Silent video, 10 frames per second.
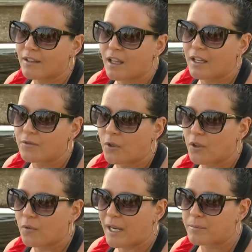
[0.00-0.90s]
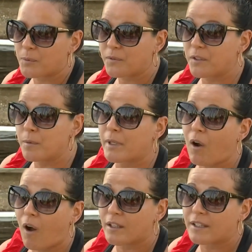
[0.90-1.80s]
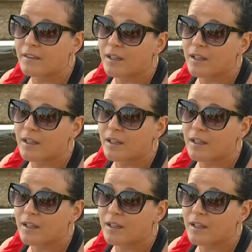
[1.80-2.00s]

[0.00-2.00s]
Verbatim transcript: online for all the ramps. We've even been calling